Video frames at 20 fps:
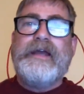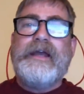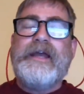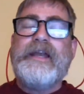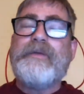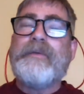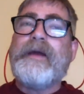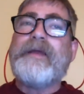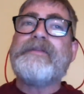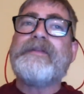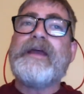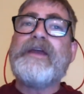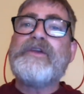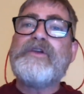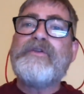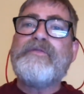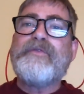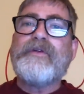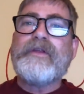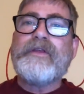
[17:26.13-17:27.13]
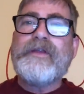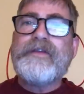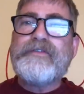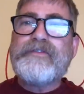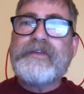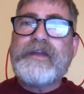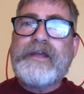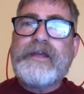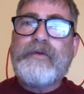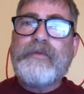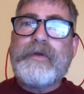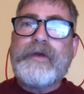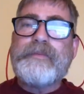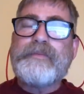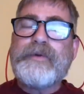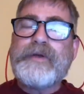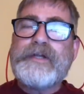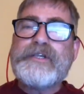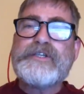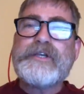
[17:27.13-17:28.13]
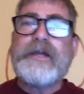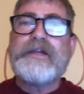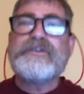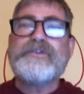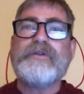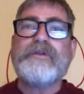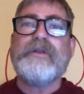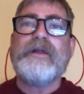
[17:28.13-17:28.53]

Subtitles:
Anyway, thank you for listening. We appreciate you,